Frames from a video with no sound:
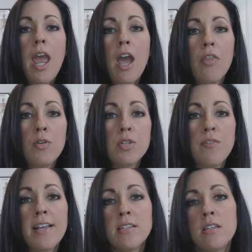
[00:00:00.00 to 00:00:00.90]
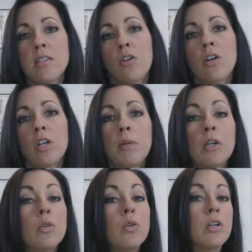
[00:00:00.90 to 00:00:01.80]
And those facets that are going to be
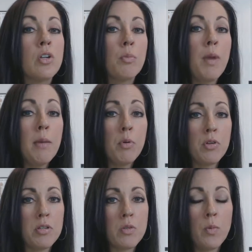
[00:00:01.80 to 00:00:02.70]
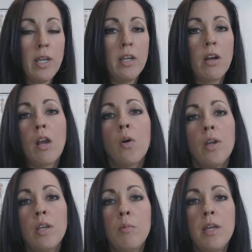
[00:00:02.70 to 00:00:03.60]
included in your paper this week are
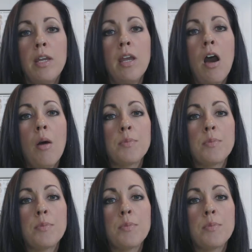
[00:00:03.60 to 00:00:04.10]
going to be